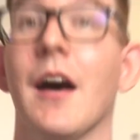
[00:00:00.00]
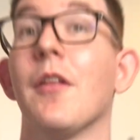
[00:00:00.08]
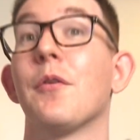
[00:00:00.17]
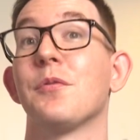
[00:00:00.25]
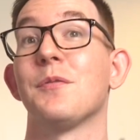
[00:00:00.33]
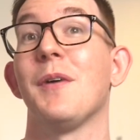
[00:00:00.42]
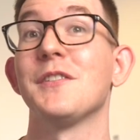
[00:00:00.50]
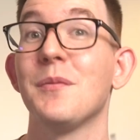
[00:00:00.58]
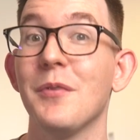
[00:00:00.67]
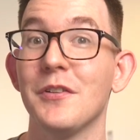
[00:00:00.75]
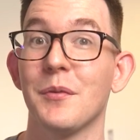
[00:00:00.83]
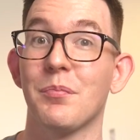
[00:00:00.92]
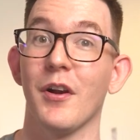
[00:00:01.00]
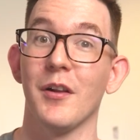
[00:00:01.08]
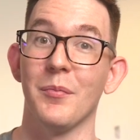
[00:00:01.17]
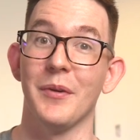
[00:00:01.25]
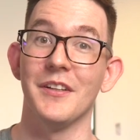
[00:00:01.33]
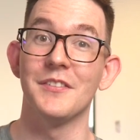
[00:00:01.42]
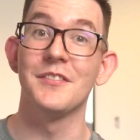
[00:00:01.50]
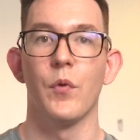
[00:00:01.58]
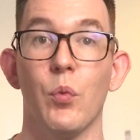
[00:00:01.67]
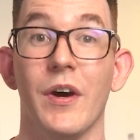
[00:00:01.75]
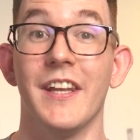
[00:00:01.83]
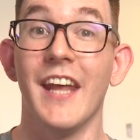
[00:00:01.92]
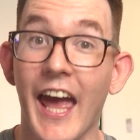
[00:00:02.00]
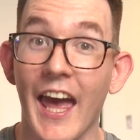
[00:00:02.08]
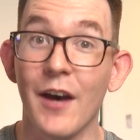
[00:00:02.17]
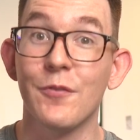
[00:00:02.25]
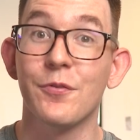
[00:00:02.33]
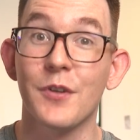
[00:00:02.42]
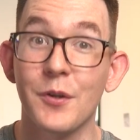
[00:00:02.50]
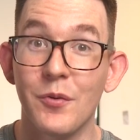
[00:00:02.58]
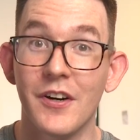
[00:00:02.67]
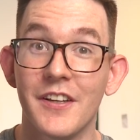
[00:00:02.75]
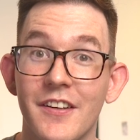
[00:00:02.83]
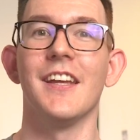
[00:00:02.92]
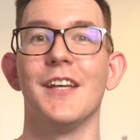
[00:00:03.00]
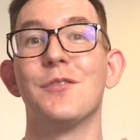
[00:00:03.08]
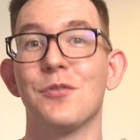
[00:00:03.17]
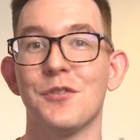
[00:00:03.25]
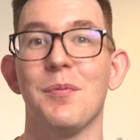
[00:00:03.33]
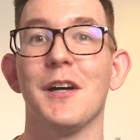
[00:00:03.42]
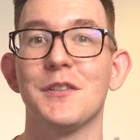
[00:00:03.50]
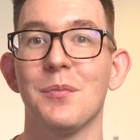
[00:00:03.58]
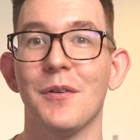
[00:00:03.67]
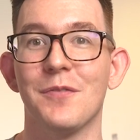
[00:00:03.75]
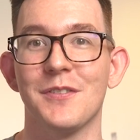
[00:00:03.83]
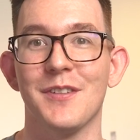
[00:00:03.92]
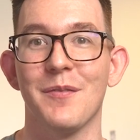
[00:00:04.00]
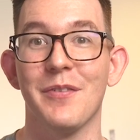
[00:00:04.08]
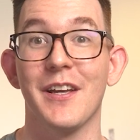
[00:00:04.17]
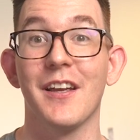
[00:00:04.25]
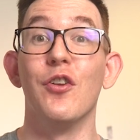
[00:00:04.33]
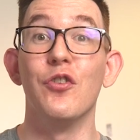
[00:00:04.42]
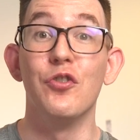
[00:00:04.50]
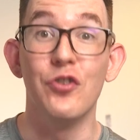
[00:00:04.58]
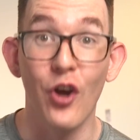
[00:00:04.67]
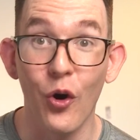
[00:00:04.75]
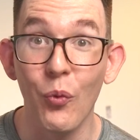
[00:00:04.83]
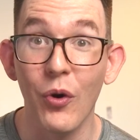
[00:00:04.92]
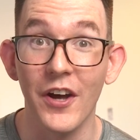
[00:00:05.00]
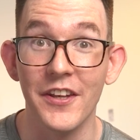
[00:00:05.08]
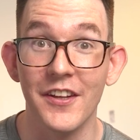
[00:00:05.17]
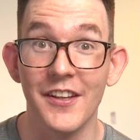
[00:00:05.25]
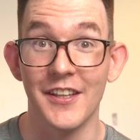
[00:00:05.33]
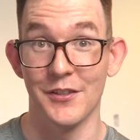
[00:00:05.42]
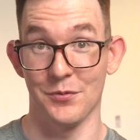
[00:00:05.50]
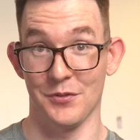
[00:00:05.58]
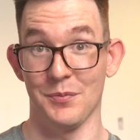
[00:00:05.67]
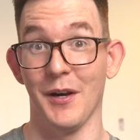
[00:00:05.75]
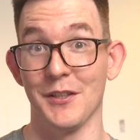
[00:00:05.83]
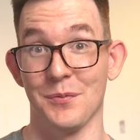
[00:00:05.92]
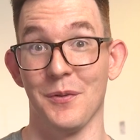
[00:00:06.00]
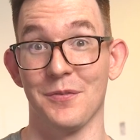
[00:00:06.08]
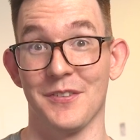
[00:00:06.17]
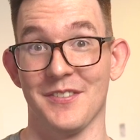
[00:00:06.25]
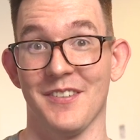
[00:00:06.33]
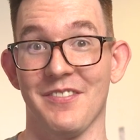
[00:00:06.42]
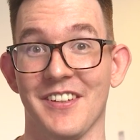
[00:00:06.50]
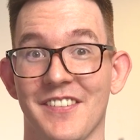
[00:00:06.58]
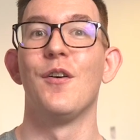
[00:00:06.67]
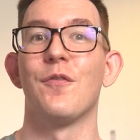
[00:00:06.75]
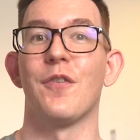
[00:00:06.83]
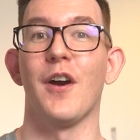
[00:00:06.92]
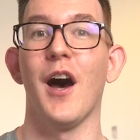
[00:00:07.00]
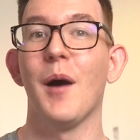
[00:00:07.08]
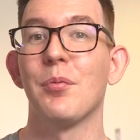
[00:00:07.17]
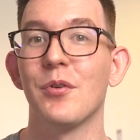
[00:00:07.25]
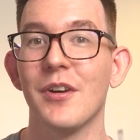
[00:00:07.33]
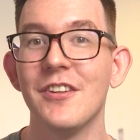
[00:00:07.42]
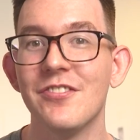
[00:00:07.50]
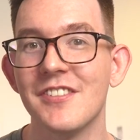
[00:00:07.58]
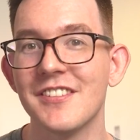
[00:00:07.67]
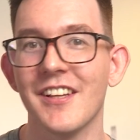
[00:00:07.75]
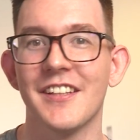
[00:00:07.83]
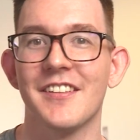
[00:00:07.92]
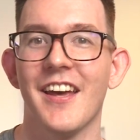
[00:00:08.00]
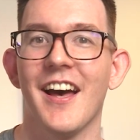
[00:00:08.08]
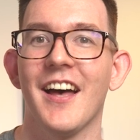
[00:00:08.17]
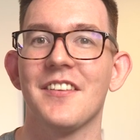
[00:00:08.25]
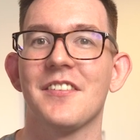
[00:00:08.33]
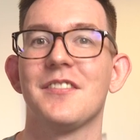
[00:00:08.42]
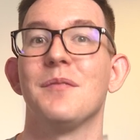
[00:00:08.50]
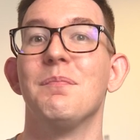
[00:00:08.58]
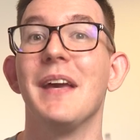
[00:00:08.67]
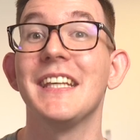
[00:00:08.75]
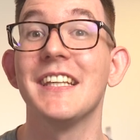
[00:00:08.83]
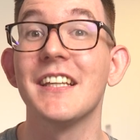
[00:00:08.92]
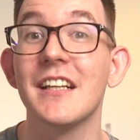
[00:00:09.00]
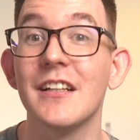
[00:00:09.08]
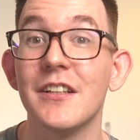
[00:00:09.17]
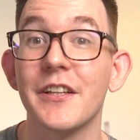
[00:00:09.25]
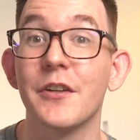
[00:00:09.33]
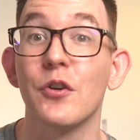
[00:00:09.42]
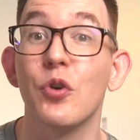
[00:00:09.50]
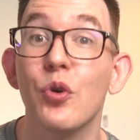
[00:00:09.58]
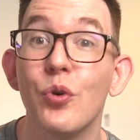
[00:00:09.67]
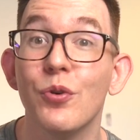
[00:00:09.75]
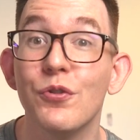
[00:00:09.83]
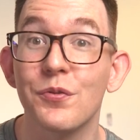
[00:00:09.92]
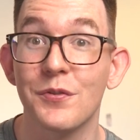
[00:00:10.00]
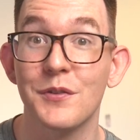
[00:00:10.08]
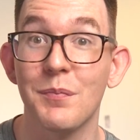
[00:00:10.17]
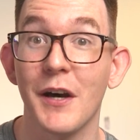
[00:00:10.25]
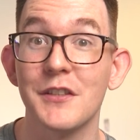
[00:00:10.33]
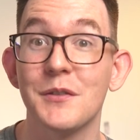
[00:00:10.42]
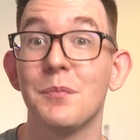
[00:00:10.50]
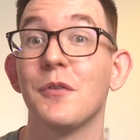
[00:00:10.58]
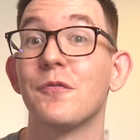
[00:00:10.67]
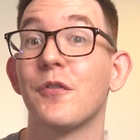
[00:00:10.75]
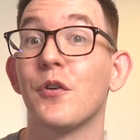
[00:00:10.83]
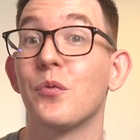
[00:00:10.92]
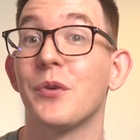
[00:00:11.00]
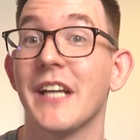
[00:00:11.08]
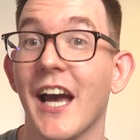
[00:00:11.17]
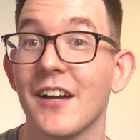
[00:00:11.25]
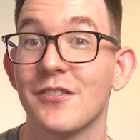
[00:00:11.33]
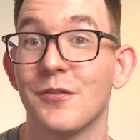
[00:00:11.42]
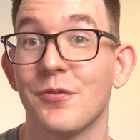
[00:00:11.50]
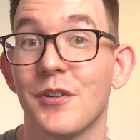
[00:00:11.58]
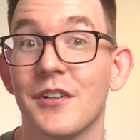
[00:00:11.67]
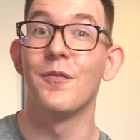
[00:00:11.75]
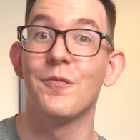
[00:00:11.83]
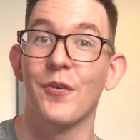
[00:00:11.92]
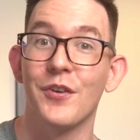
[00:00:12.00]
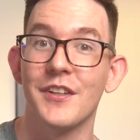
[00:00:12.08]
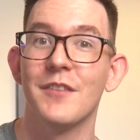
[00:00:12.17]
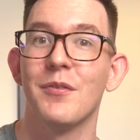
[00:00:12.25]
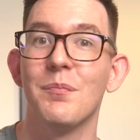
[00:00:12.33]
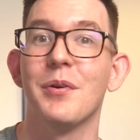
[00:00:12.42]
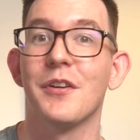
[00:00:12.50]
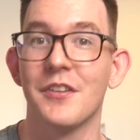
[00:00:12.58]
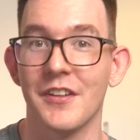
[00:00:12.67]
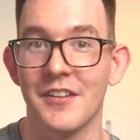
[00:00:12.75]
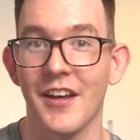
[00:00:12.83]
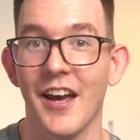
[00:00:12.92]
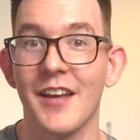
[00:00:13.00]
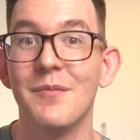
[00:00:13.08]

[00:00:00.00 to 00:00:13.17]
the responsibility problem is when everyone is responsible for something, no one is responsible for something. For operations like tasks, making it clear who's responsible for reactive work for a given period of time